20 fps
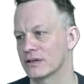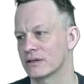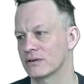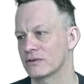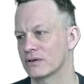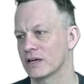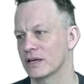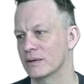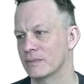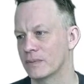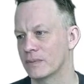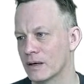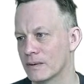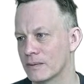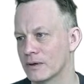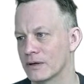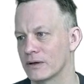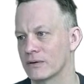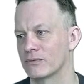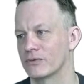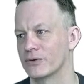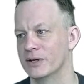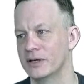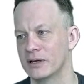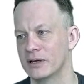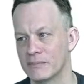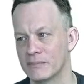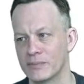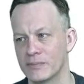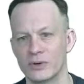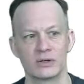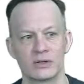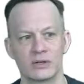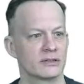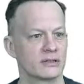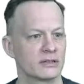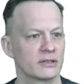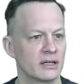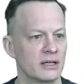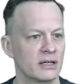Okay, Barbara, reading
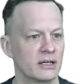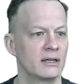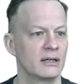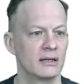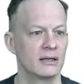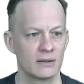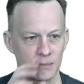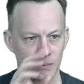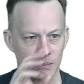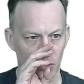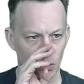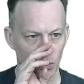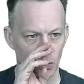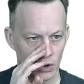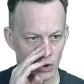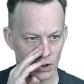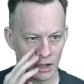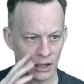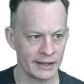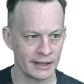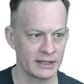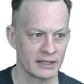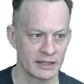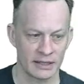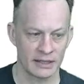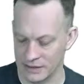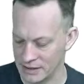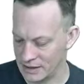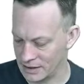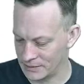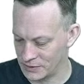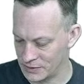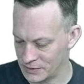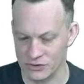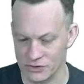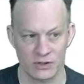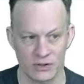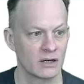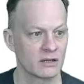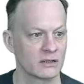books in poor light can damage
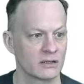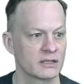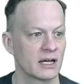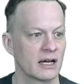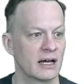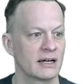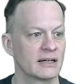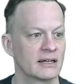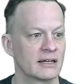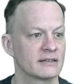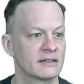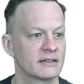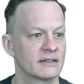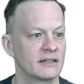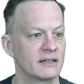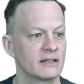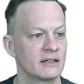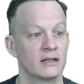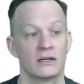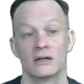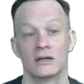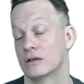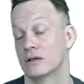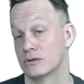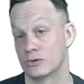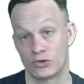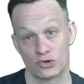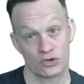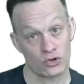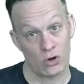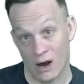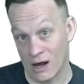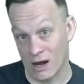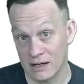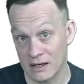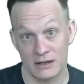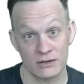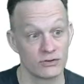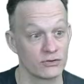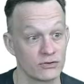your eyesight.
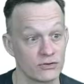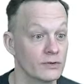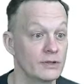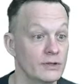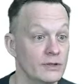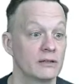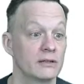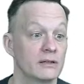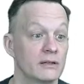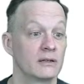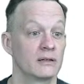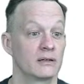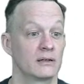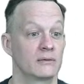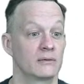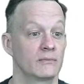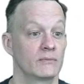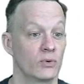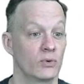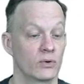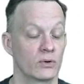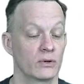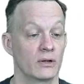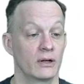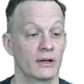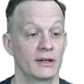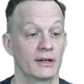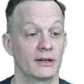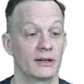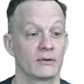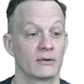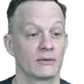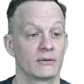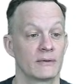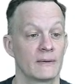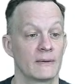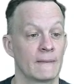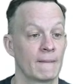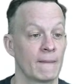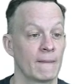Trying to read in poor light.
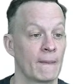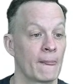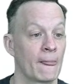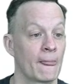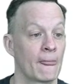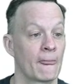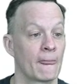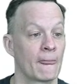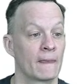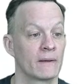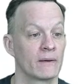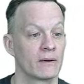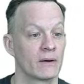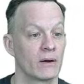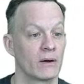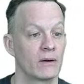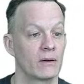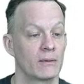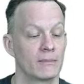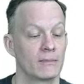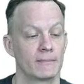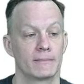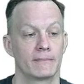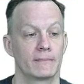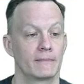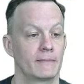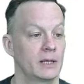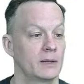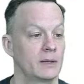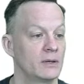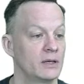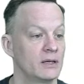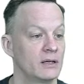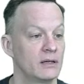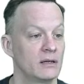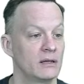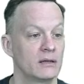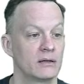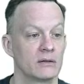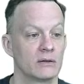
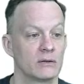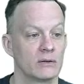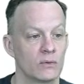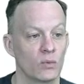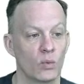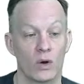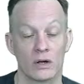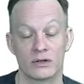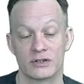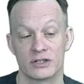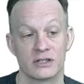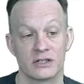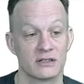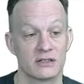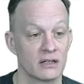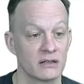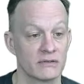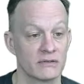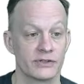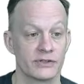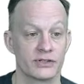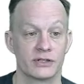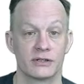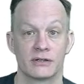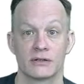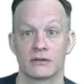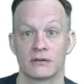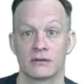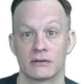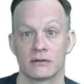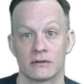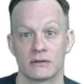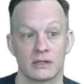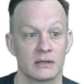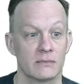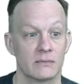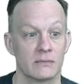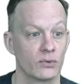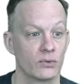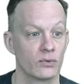Maybe watching television
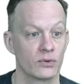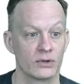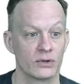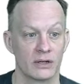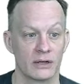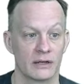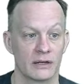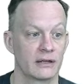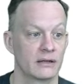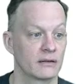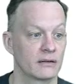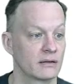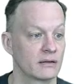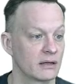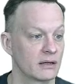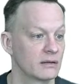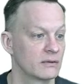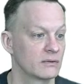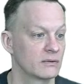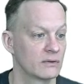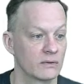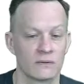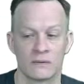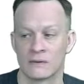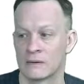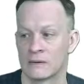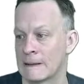in poor light. I don't know.